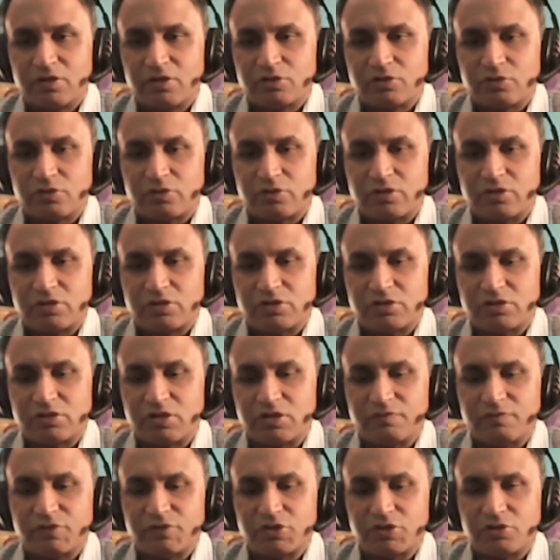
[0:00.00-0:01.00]
So this is
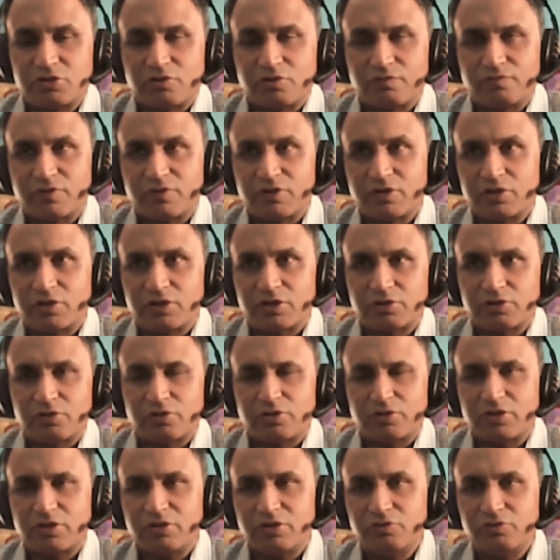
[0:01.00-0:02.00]
division of work,
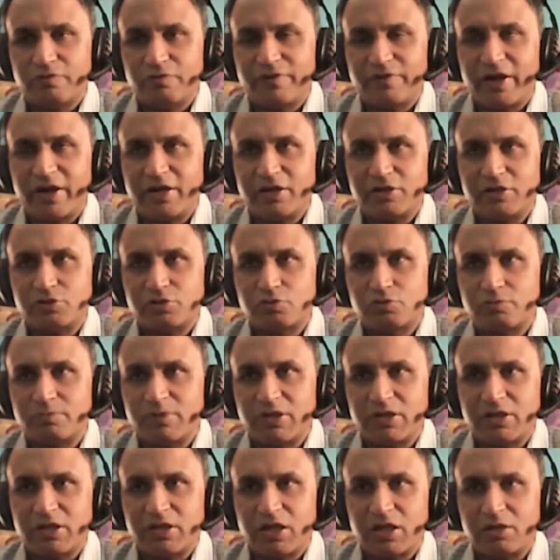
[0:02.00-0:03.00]
authority. You have read it so
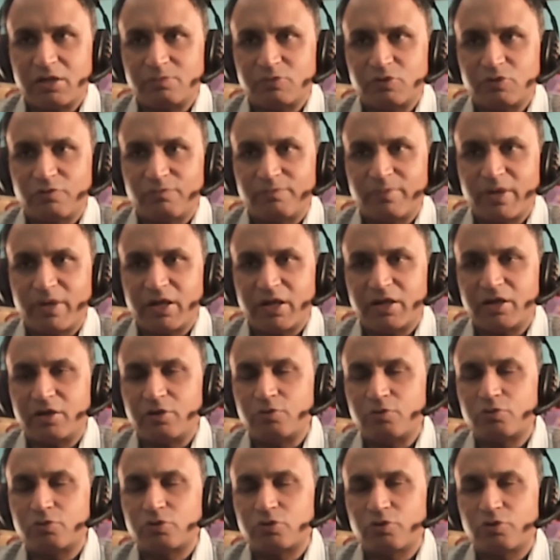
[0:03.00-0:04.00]
many times, you have made a
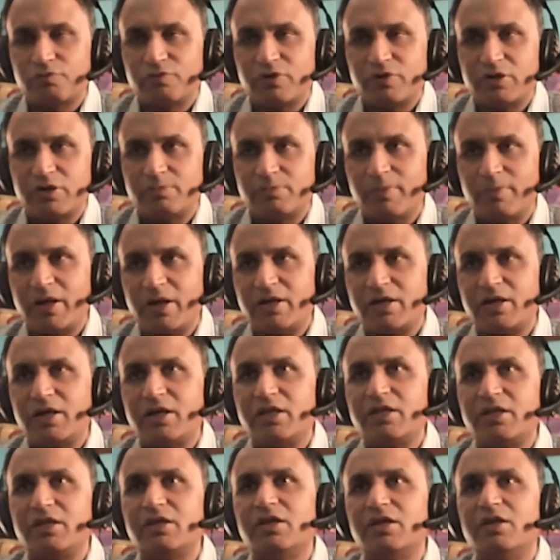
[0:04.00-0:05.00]
note of it
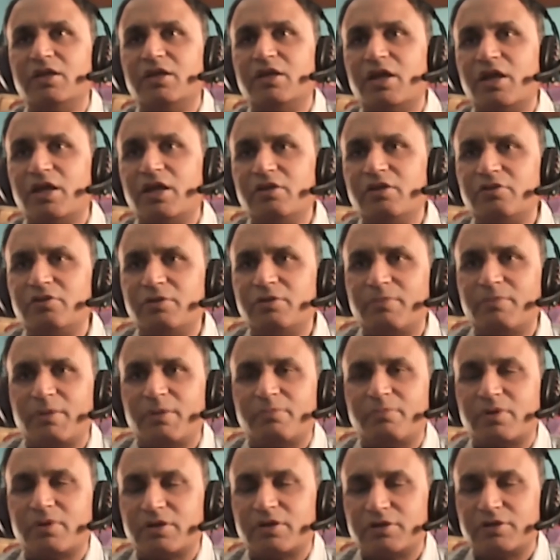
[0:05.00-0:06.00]
mentally, and you
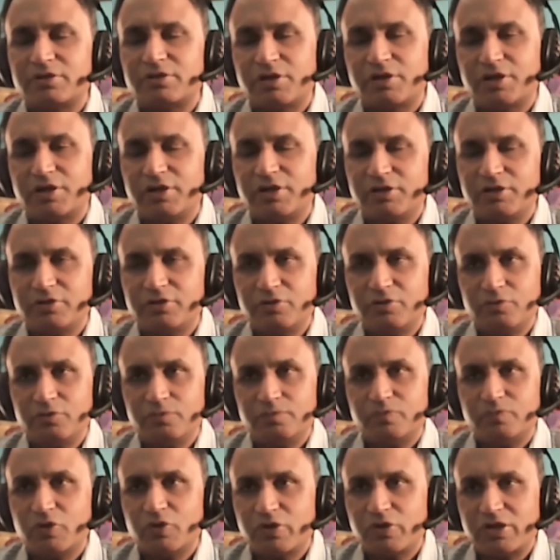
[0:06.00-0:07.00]
remember it, correct or not?
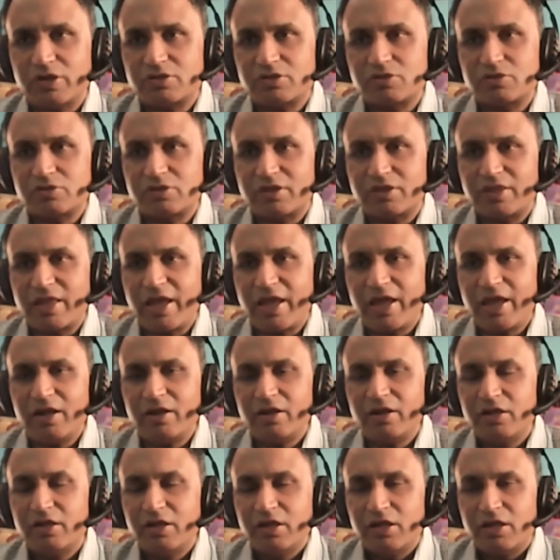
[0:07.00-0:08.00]
Okay, so
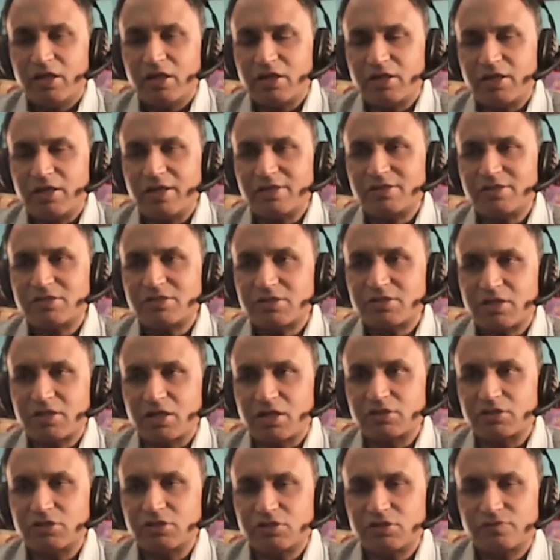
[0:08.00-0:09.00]
there it gets
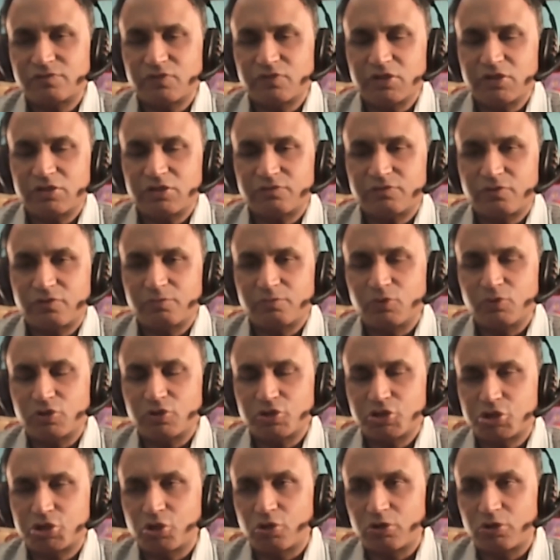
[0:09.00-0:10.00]
transferred from your
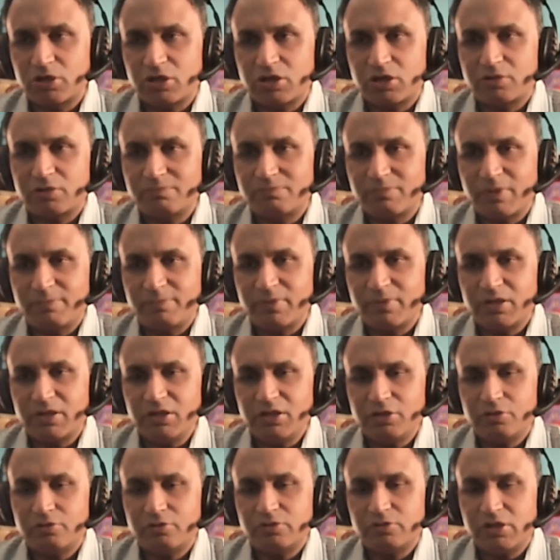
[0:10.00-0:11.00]
short-term
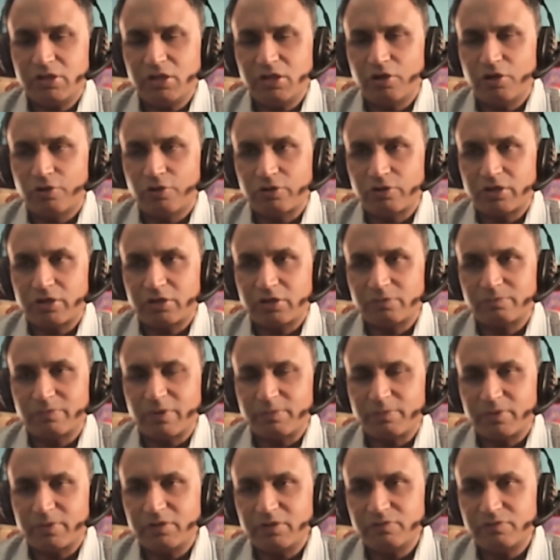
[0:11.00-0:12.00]
memory to the long-term
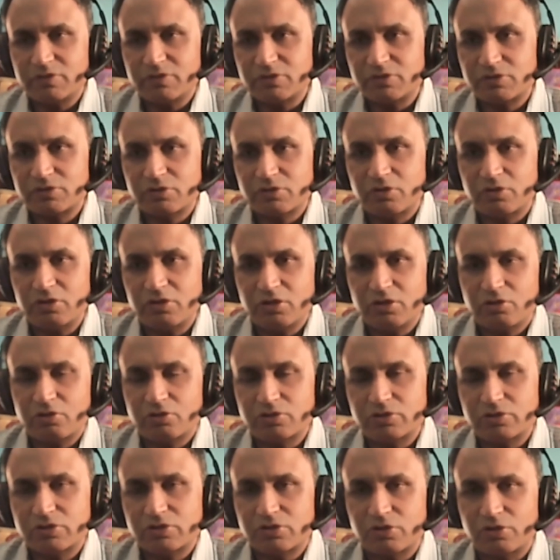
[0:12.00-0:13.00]
memory, which is called
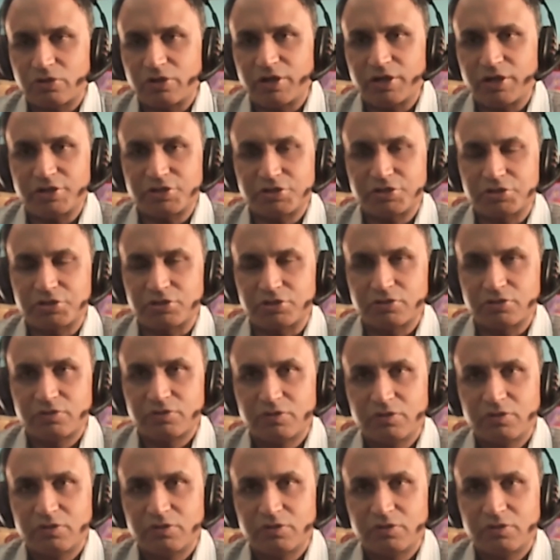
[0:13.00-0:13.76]
consolidation.